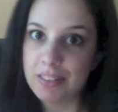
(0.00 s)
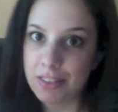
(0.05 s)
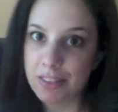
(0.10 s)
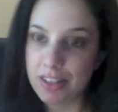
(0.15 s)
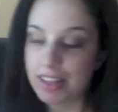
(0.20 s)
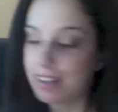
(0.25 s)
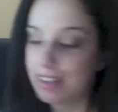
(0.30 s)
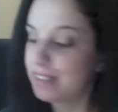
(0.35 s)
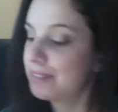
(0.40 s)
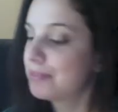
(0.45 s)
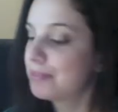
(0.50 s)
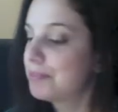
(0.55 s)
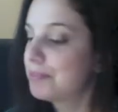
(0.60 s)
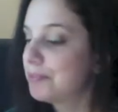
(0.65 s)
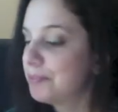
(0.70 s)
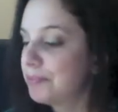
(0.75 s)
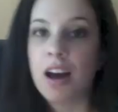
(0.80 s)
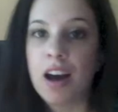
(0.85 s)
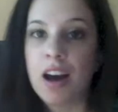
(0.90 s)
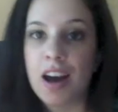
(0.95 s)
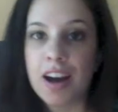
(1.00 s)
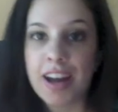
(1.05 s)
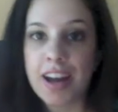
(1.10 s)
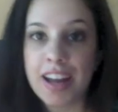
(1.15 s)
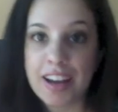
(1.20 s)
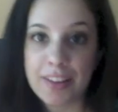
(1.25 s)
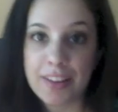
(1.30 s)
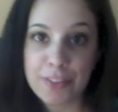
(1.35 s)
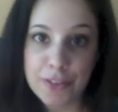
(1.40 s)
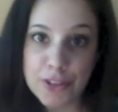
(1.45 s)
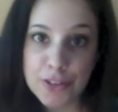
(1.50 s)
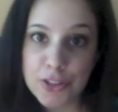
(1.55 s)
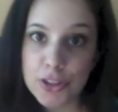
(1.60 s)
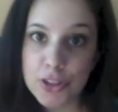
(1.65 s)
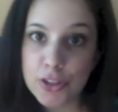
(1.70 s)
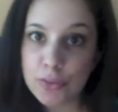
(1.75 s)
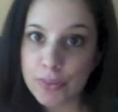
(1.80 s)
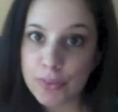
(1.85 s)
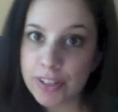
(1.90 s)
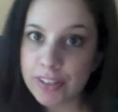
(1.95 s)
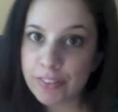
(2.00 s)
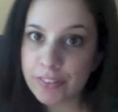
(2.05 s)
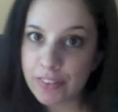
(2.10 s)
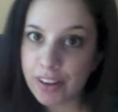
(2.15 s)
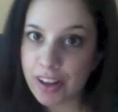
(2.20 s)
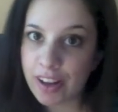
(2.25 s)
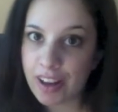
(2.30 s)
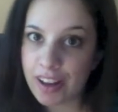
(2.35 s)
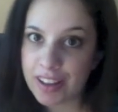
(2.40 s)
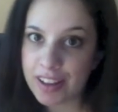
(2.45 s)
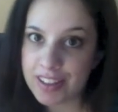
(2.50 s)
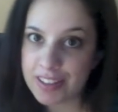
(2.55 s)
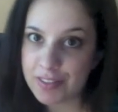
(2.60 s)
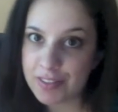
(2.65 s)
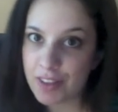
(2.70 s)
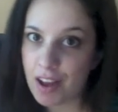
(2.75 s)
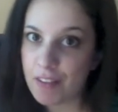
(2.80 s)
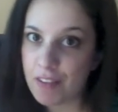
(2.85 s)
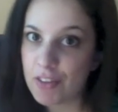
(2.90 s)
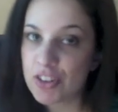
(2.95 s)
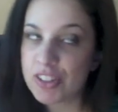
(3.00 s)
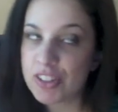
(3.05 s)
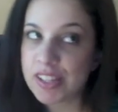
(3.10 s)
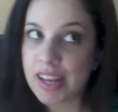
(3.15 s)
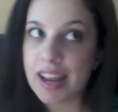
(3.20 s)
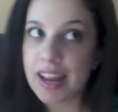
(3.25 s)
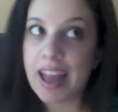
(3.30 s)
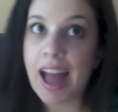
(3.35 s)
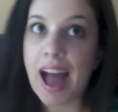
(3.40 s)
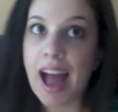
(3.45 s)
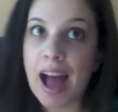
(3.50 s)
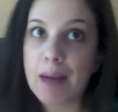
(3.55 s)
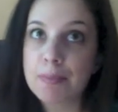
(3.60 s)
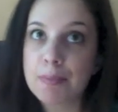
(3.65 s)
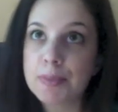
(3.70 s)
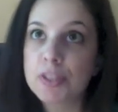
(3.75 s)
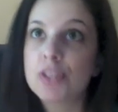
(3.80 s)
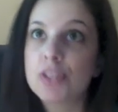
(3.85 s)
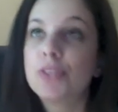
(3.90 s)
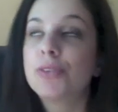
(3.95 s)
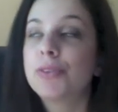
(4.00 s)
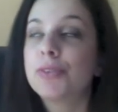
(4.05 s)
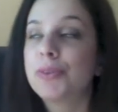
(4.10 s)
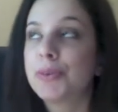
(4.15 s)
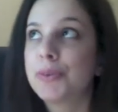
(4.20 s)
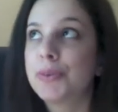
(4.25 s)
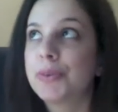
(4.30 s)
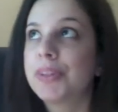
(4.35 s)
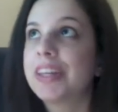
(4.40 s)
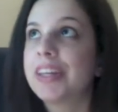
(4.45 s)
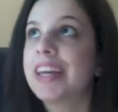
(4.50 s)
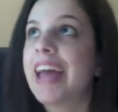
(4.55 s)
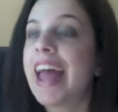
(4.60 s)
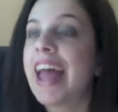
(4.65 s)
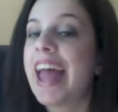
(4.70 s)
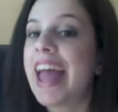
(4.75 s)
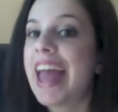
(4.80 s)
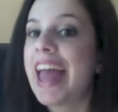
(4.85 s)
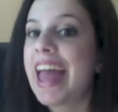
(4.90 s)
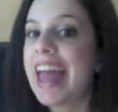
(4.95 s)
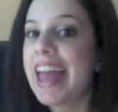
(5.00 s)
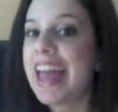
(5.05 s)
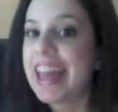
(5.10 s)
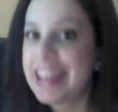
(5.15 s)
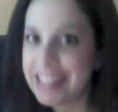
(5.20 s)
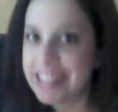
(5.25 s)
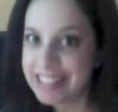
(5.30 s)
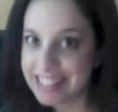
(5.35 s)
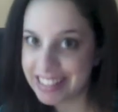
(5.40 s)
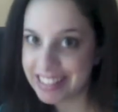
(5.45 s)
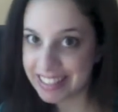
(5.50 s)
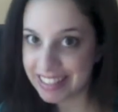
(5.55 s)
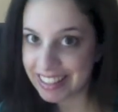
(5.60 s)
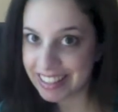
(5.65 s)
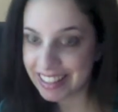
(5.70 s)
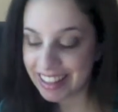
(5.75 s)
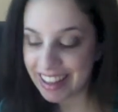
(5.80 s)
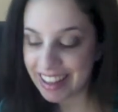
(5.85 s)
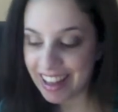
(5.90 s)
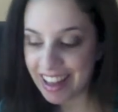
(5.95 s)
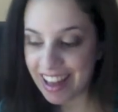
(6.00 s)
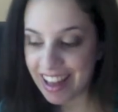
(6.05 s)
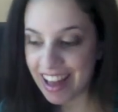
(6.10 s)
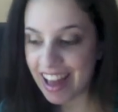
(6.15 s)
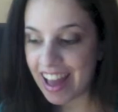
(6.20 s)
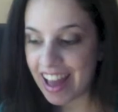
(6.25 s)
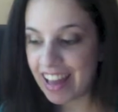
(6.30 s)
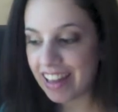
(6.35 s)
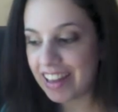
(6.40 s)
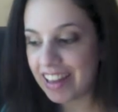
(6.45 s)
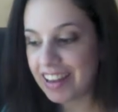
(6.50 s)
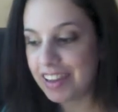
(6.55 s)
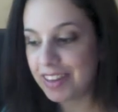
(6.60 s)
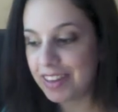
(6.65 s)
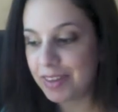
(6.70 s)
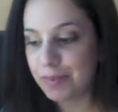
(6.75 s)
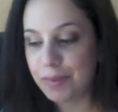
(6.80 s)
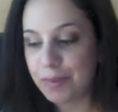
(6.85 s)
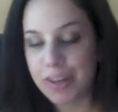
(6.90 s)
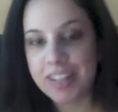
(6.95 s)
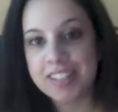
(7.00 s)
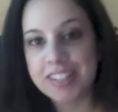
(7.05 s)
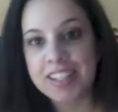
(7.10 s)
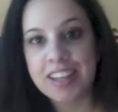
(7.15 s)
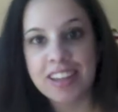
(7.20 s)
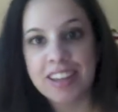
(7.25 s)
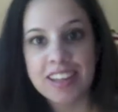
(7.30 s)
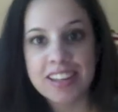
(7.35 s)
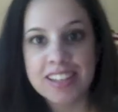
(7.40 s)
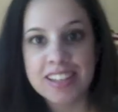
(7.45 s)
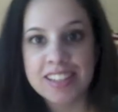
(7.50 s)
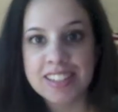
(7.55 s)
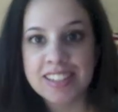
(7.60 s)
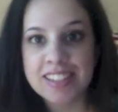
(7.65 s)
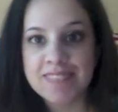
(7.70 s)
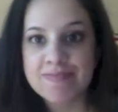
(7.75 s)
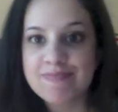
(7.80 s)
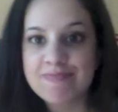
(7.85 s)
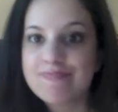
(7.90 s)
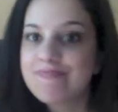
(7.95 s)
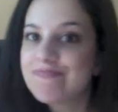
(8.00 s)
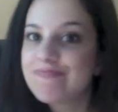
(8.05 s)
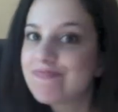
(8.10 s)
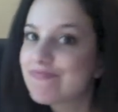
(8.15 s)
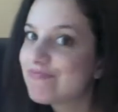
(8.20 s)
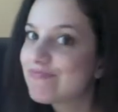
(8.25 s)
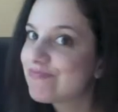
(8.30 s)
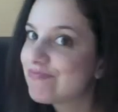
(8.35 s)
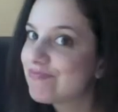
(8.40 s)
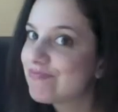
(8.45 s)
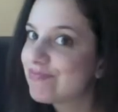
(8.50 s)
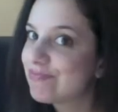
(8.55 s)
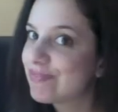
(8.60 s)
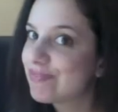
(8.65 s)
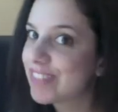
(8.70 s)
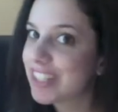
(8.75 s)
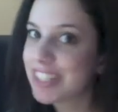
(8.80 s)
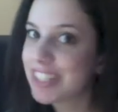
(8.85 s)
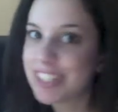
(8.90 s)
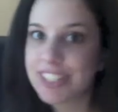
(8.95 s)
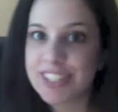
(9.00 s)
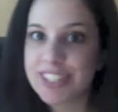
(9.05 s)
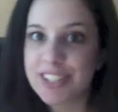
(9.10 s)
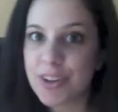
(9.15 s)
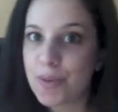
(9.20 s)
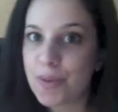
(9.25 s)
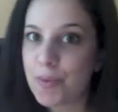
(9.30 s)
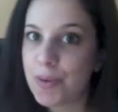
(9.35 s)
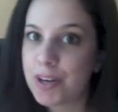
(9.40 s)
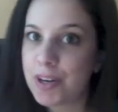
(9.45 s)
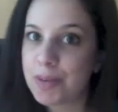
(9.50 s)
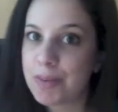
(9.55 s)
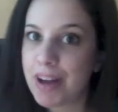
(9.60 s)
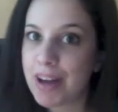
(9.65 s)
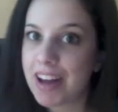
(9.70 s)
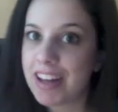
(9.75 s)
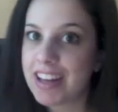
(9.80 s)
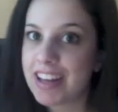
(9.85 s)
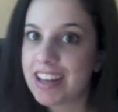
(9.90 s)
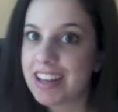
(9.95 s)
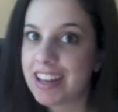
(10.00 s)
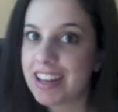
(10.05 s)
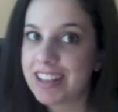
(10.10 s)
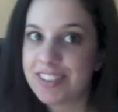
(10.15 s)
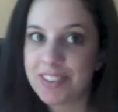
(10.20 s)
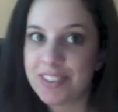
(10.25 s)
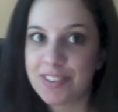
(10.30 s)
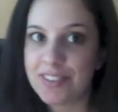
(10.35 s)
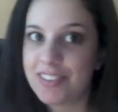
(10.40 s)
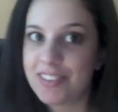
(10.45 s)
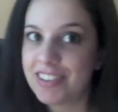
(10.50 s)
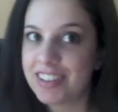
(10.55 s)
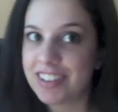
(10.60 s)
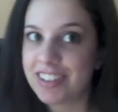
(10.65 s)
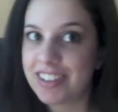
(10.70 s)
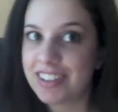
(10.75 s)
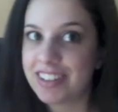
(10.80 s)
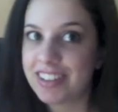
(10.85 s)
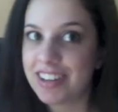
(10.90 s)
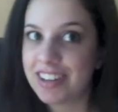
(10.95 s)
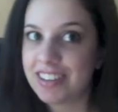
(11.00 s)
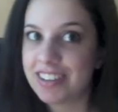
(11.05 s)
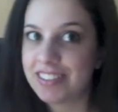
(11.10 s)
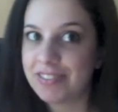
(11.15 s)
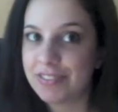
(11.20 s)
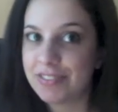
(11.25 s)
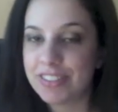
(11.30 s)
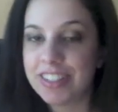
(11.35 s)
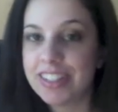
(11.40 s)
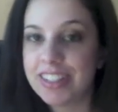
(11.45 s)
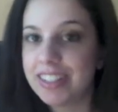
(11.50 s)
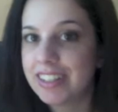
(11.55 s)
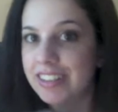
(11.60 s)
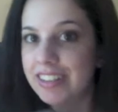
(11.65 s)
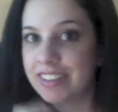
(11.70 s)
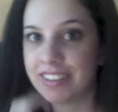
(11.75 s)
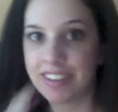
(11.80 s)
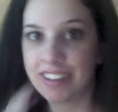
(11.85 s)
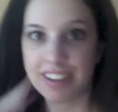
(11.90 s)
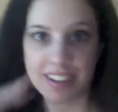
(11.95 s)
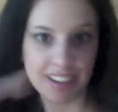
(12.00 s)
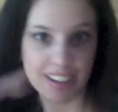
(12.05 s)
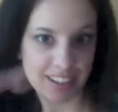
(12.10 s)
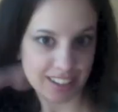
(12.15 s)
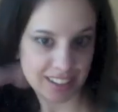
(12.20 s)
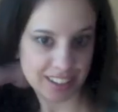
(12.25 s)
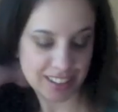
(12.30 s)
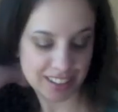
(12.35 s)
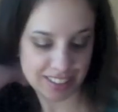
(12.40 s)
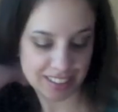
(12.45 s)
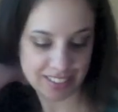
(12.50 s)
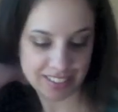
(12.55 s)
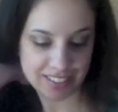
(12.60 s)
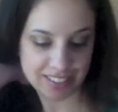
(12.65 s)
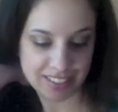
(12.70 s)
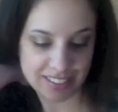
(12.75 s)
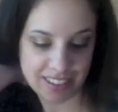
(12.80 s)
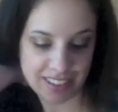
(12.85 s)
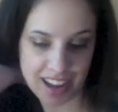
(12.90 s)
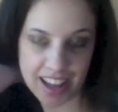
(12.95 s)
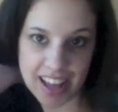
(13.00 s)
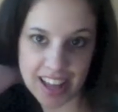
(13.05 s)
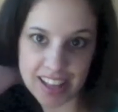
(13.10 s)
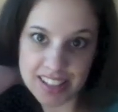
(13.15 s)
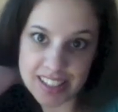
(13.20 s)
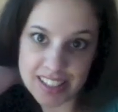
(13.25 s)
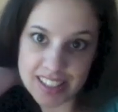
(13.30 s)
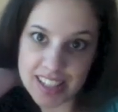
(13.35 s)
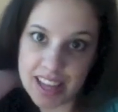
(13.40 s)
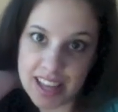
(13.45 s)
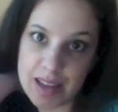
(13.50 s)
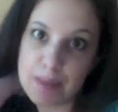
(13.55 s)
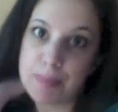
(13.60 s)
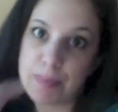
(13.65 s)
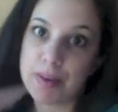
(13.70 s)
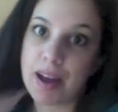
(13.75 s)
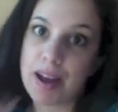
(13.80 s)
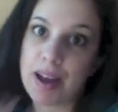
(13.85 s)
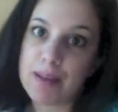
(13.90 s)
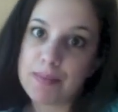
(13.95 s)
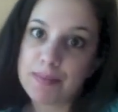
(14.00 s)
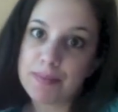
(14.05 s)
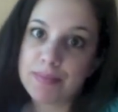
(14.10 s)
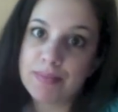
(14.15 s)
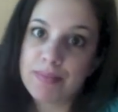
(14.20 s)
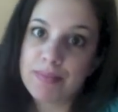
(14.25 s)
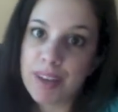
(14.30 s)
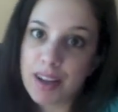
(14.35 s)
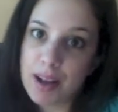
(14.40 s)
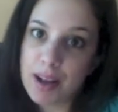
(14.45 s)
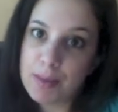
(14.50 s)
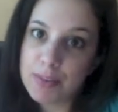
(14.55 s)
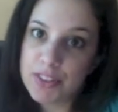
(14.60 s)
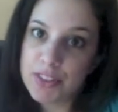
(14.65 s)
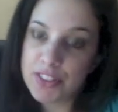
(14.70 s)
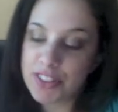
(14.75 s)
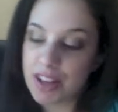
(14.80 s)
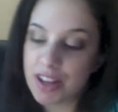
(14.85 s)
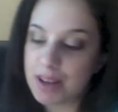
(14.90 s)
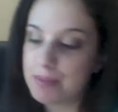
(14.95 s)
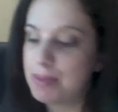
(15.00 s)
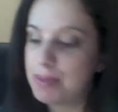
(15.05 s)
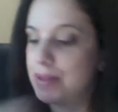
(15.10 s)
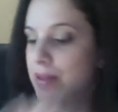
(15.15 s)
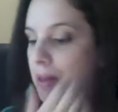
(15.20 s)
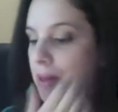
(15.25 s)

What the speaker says: looking. Okay, now there's 3 different kinds of covers that I absolutely hate. And when I see this, I just don't want to buy it. I don't want to read it. You know, I hate to say it, but I'm a cover snob.